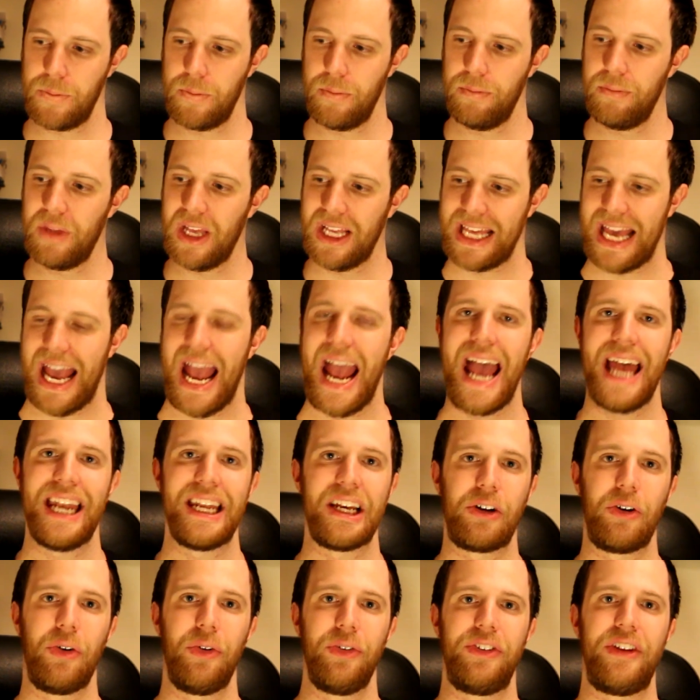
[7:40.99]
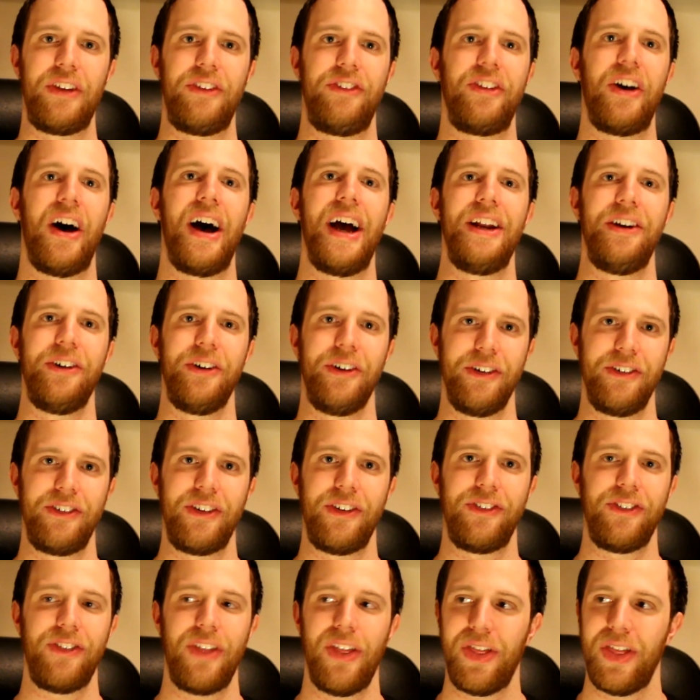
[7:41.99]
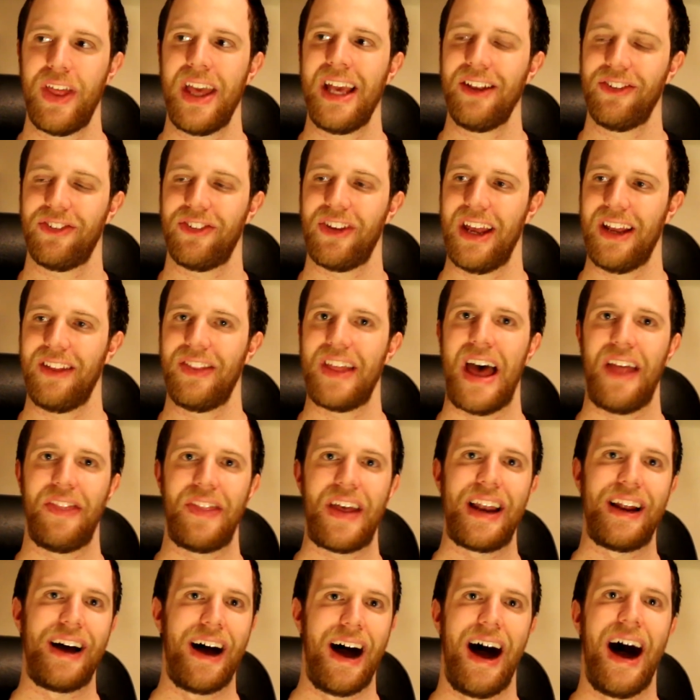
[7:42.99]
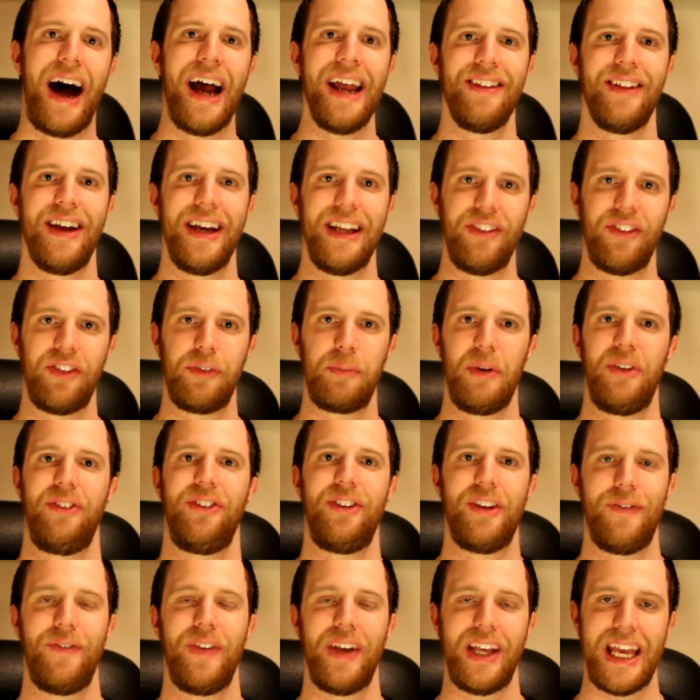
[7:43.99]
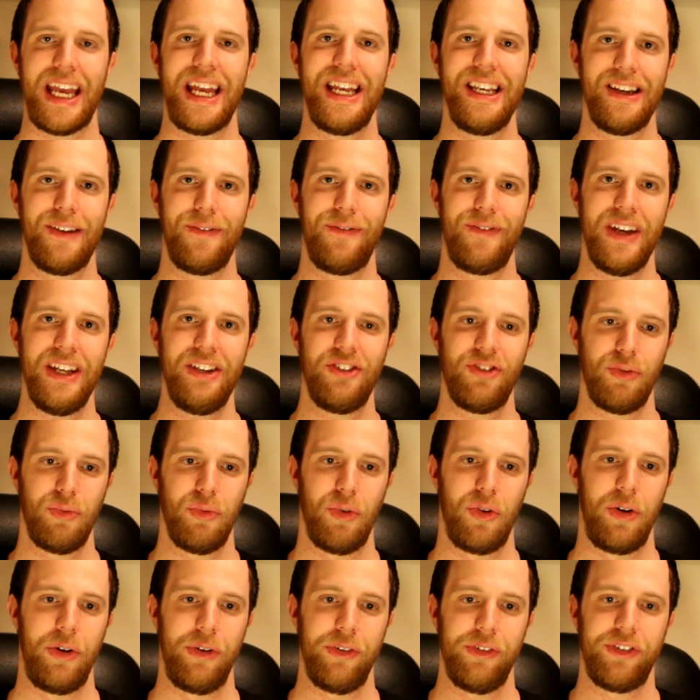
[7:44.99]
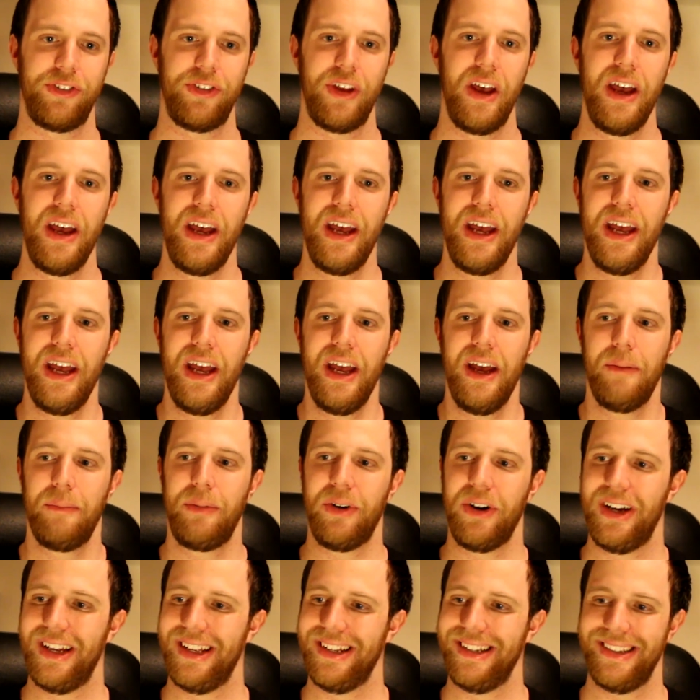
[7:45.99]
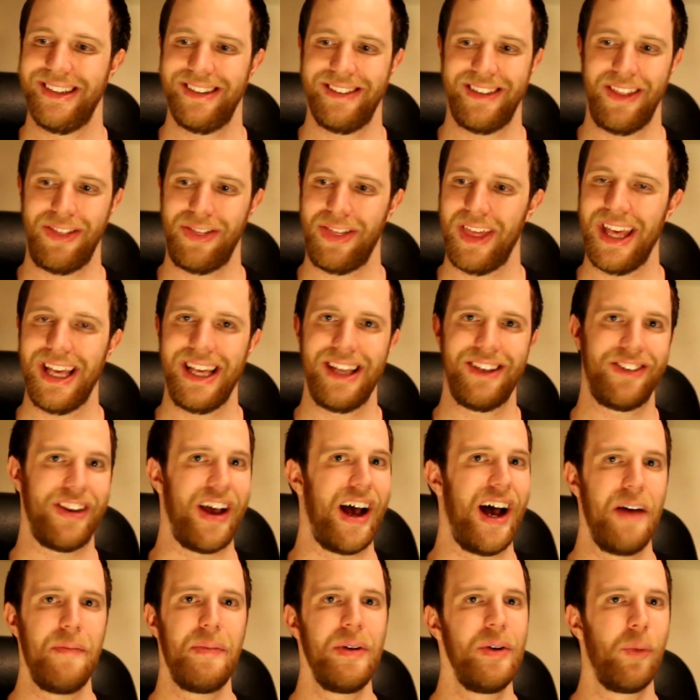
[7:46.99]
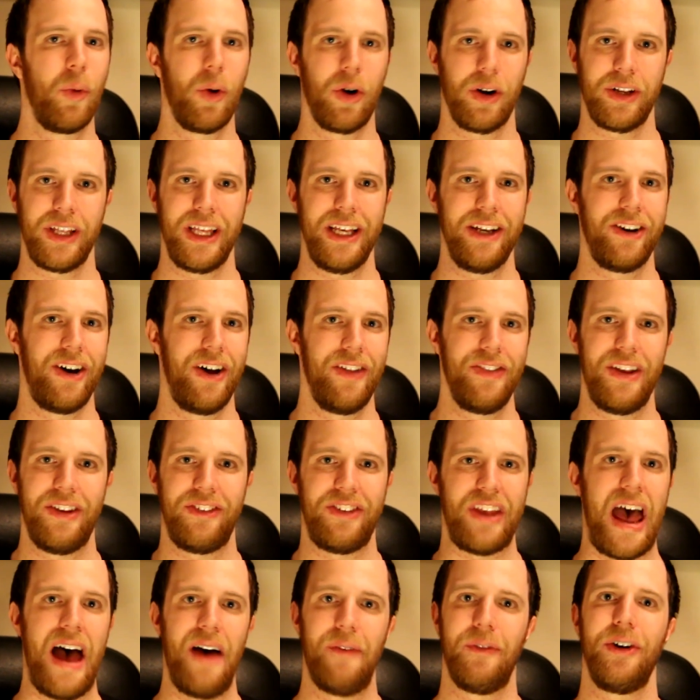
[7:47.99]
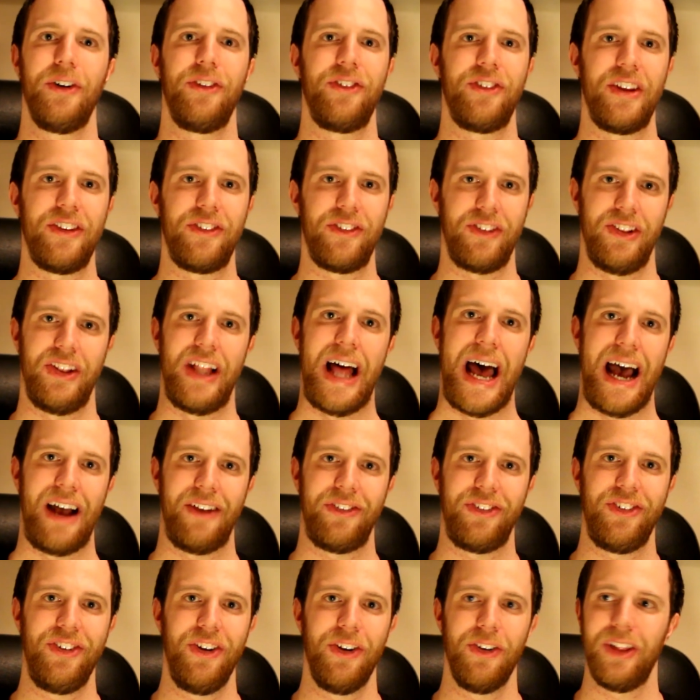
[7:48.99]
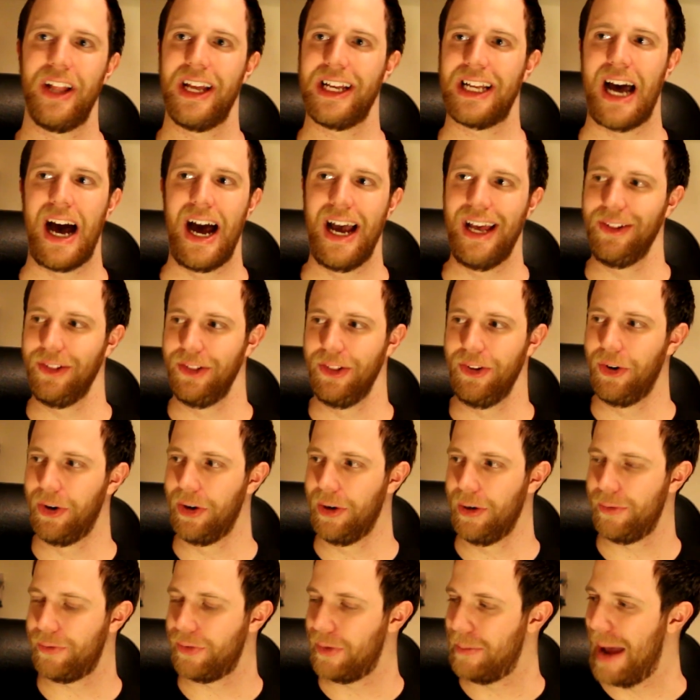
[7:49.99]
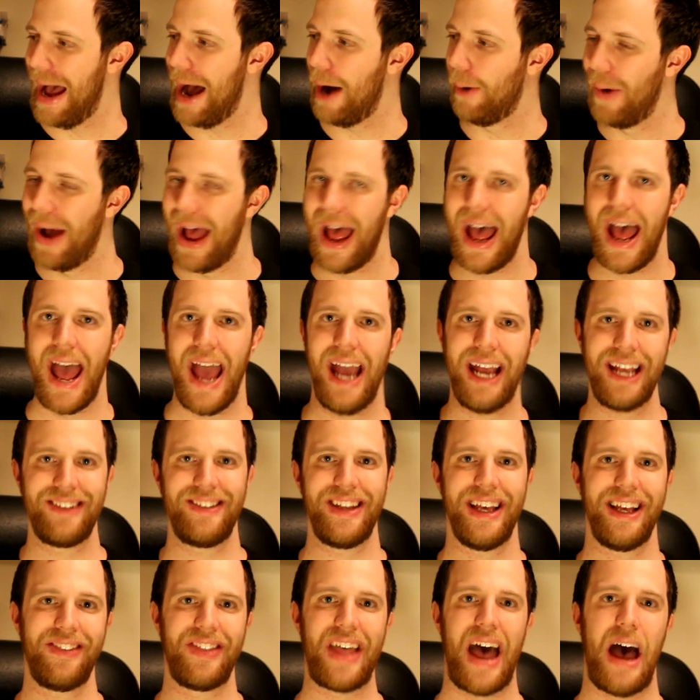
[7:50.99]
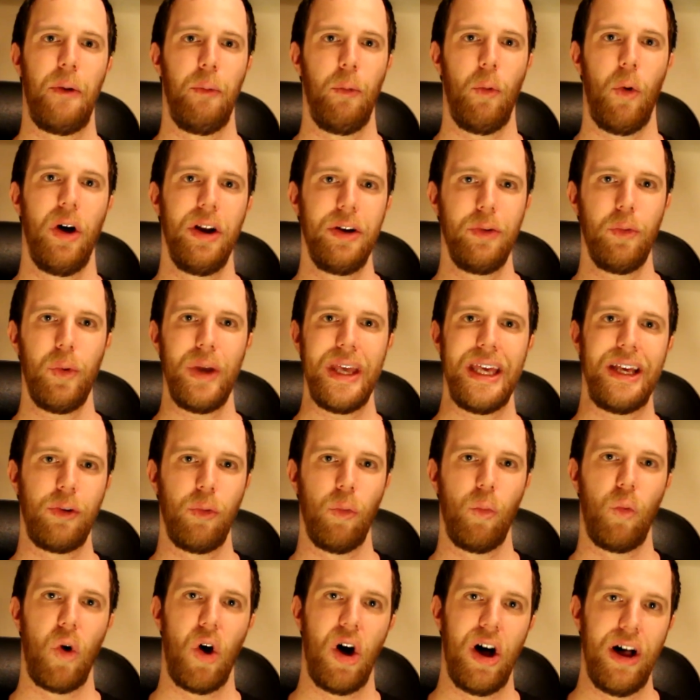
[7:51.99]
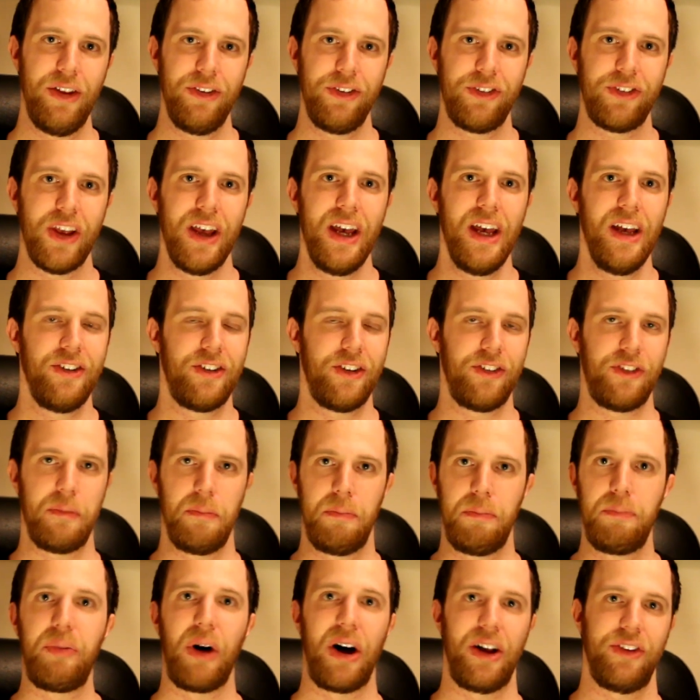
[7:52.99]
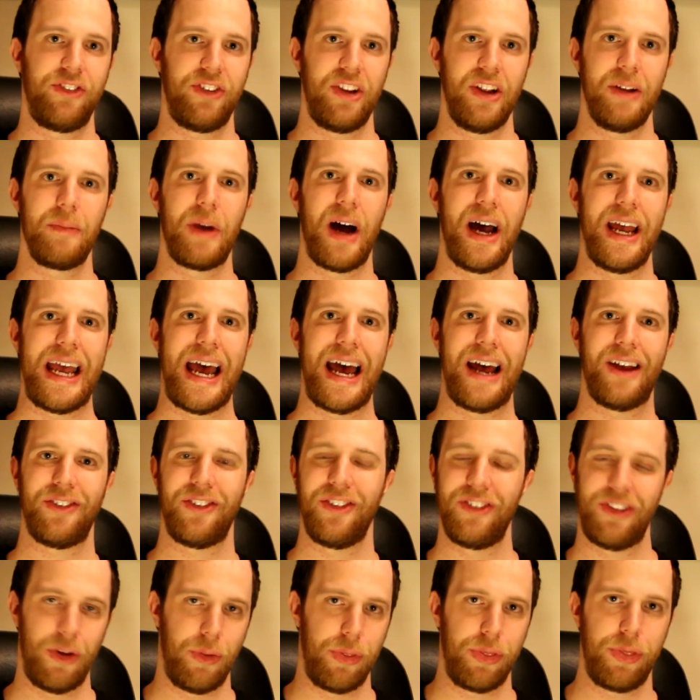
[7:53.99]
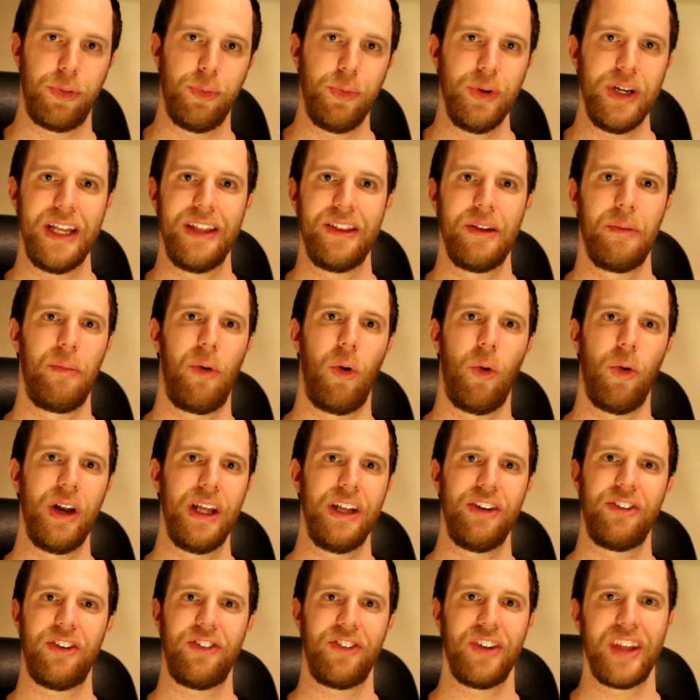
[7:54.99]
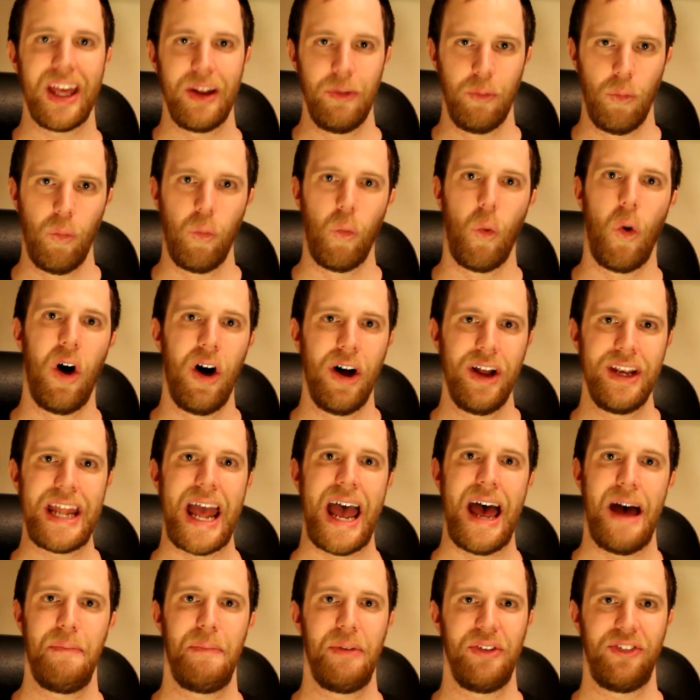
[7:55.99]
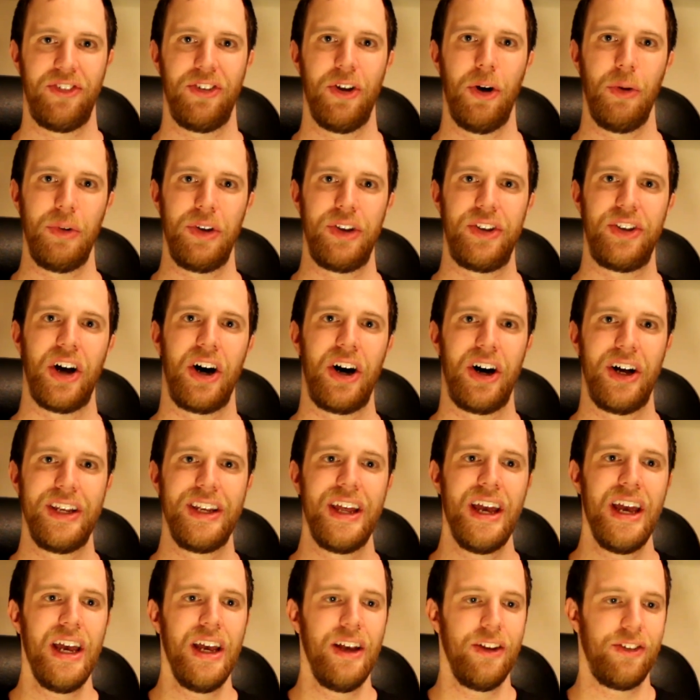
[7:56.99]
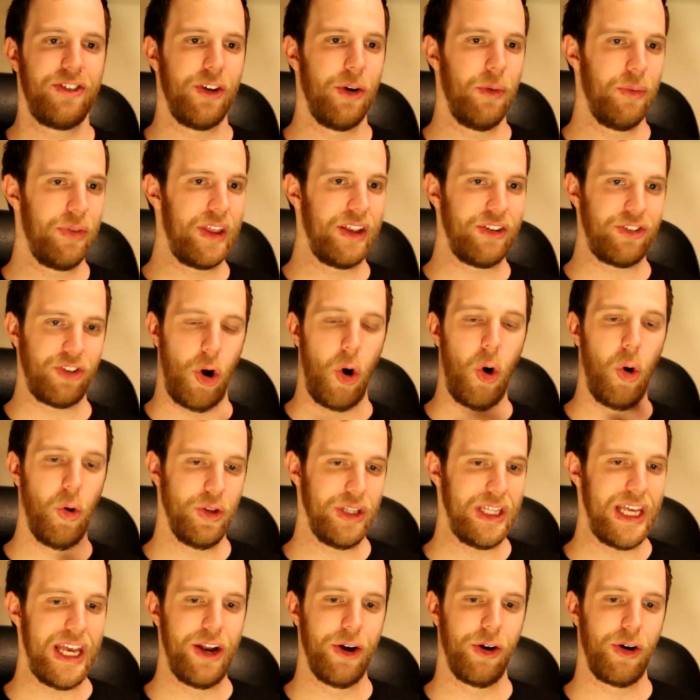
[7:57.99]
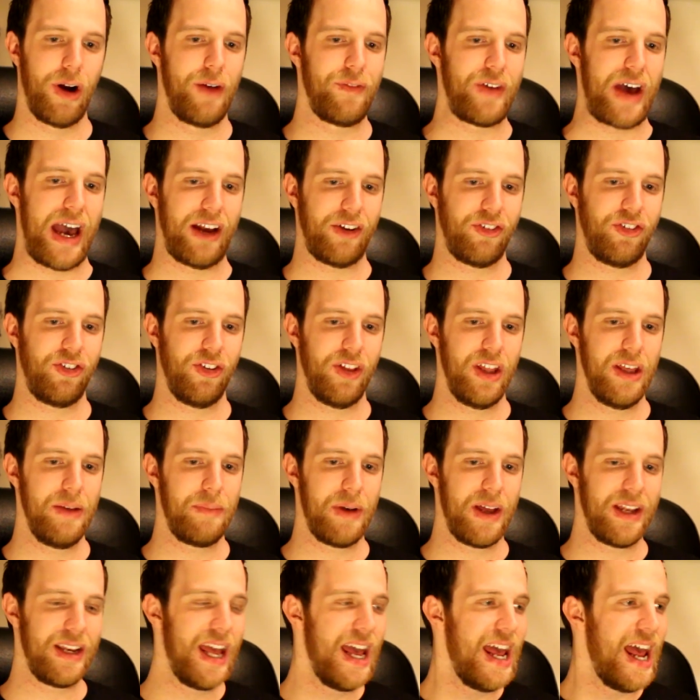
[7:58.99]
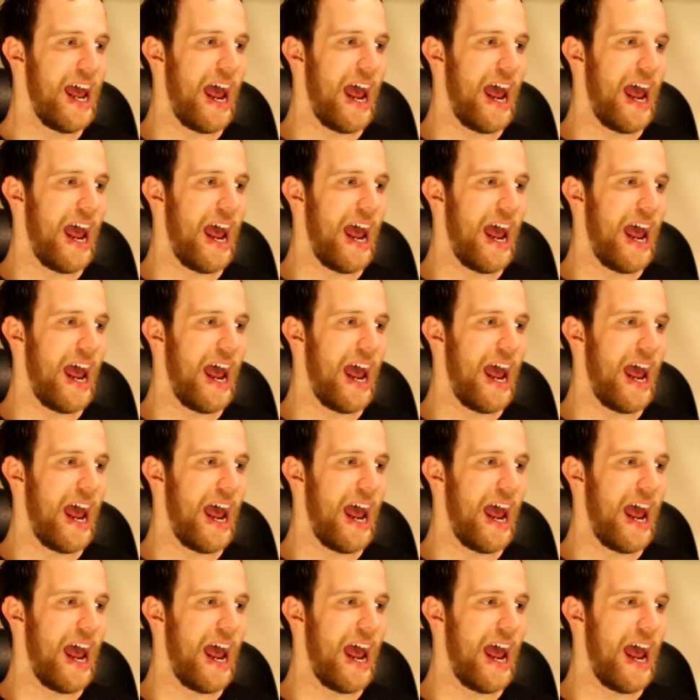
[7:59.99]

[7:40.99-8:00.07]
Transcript: mechanical designer, just things like that that highlight specific individuals. But the thing is, I've been working on this ever since last year. Like, I learned from how hectic that 1 week was, just busting my ass until 3 in the morning just to get one episode done. So this whole year I've actually been,